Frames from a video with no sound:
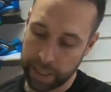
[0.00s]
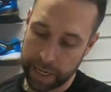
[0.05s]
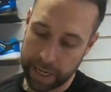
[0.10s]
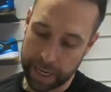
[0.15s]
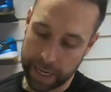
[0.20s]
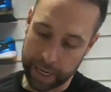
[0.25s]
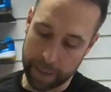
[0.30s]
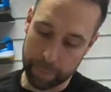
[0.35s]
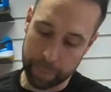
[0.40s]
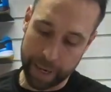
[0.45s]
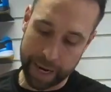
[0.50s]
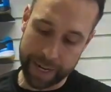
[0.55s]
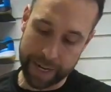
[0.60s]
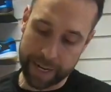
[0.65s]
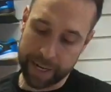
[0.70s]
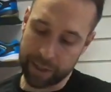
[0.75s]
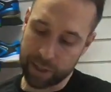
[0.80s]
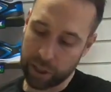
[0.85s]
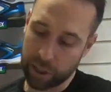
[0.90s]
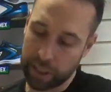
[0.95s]
And
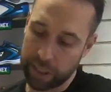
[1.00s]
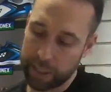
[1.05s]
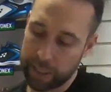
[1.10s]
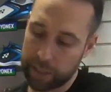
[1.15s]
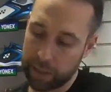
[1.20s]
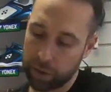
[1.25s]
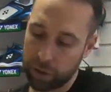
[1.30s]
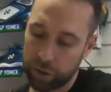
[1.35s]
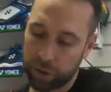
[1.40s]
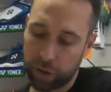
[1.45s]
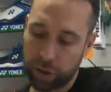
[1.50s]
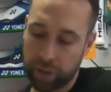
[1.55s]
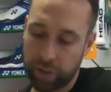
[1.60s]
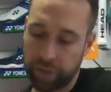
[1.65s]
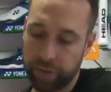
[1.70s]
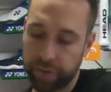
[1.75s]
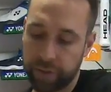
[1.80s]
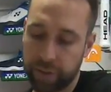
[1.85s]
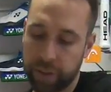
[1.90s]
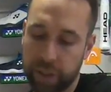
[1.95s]
then it's got a little sort
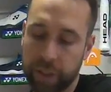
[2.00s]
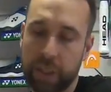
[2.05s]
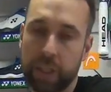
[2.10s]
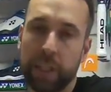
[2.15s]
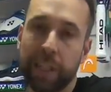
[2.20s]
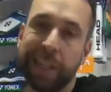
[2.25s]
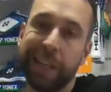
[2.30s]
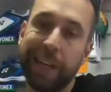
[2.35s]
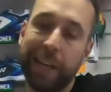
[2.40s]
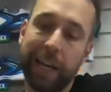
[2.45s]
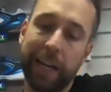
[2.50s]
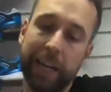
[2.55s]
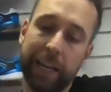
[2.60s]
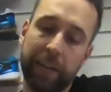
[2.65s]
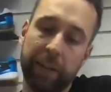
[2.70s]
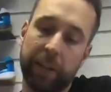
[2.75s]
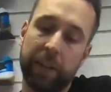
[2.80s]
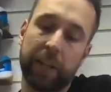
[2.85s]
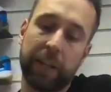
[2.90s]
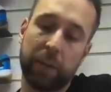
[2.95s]
of
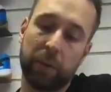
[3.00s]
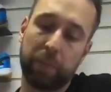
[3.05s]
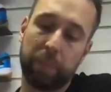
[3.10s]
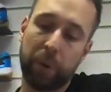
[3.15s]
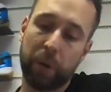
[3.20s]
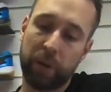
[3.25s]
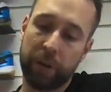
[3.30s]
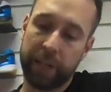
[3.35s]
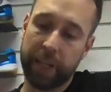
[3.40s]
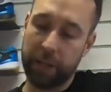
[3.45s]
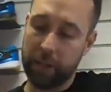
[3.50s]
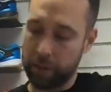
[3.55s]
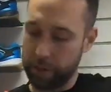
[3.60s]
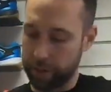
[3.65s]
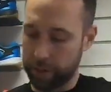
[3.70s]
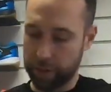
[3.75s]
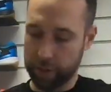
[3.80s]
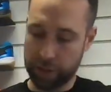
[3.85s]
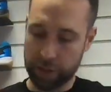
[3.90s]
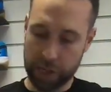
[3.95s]
another little pocket
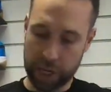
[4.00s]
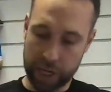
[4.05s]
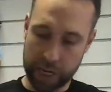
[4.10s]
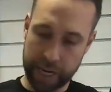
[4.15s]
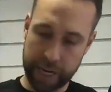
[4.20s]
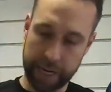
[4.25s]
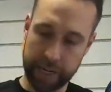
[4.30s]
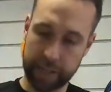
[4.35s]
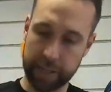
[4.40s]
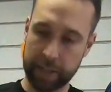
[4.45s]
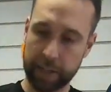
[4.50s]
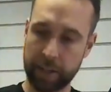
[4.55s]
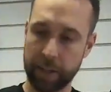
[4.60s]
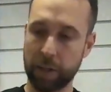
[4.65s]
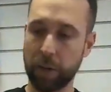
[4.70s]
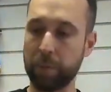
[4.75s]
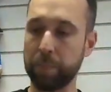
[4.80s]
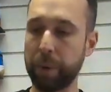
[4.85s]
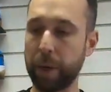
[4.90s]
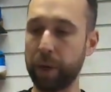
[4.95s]
on the side,
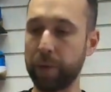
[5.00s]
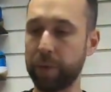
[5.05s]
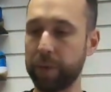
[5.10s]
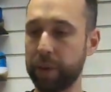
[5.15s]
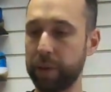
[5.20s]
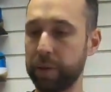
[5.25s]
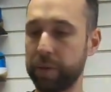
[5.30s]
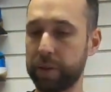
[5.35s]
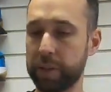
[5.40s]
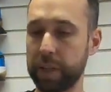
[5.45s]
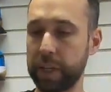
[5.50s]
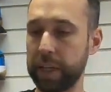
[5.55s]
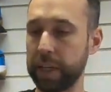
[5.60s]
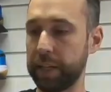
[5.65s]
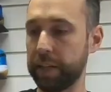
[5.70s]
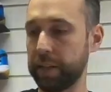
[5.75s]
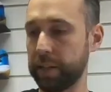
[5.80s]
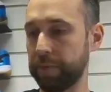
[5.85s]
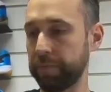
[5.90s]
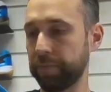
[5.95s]
on both those
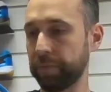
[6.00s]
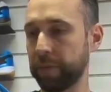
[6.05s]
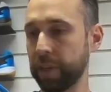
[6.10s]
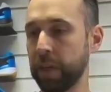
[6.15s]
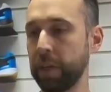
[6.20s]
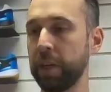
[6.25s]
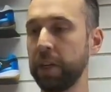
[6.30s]
sides.